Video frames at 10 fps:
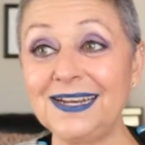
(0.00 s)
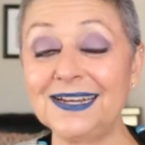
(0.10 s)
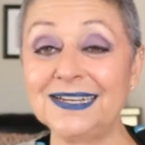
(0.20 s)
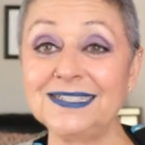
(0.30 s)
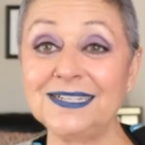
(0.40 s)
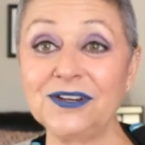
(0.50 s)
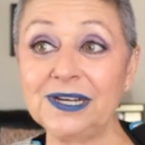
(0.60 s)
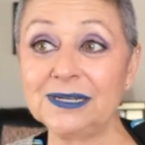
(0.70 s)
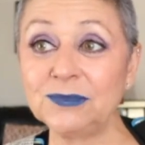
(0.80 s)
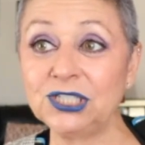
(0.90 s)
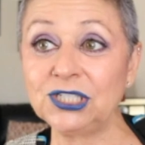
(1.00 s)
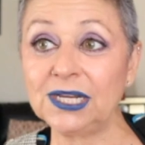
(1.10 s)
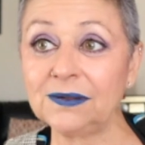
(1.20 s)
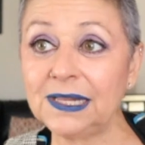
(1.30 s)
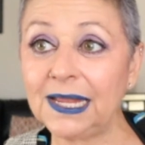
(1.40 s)
an Instagram
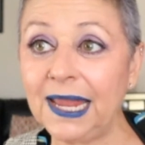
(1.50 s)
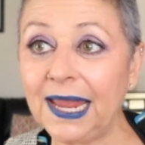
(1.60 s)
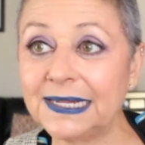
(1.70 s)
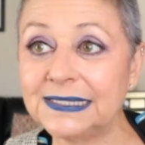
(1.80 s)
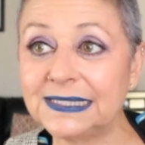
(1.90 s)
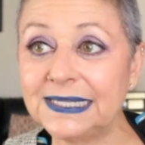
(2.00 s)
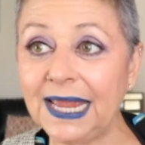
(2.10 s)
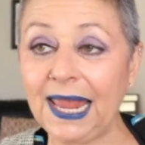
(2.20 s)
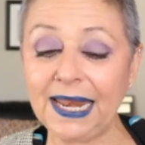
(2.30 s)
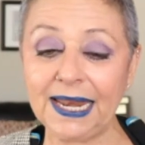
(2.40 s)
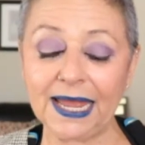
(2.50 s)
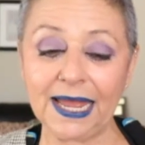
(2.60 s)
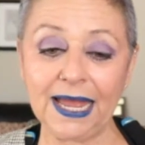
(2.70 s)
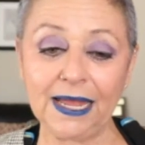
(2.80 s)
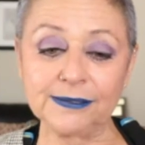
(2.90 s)
channel and said,
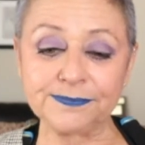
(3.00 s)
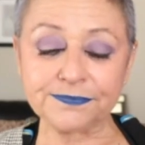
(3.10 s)
um,